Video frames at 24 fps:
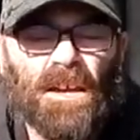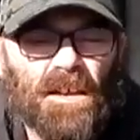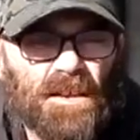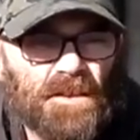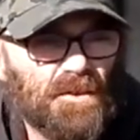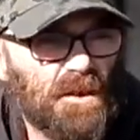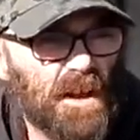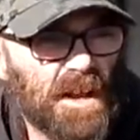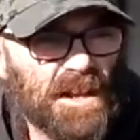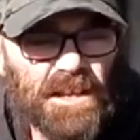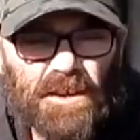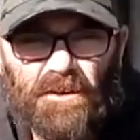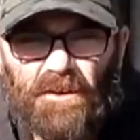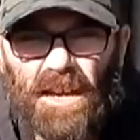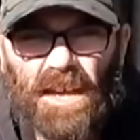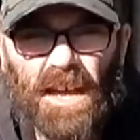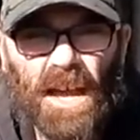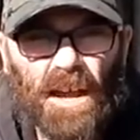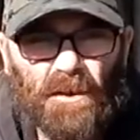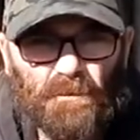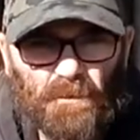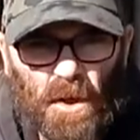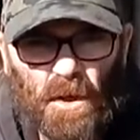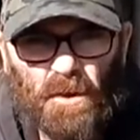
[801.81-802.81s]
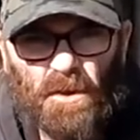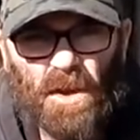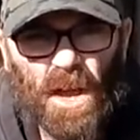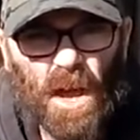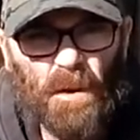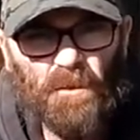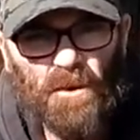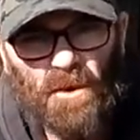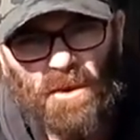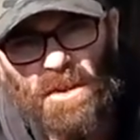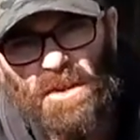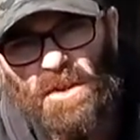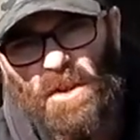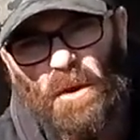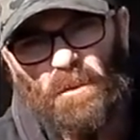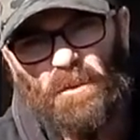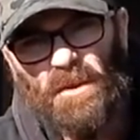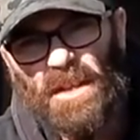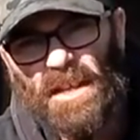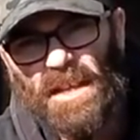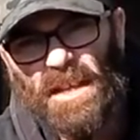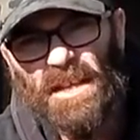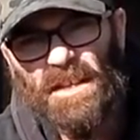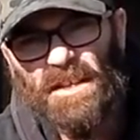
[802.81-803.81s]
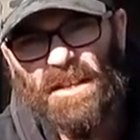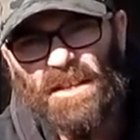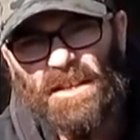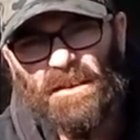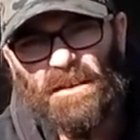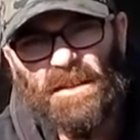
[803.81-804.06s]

So anyway, I'm not, I'm going to nominate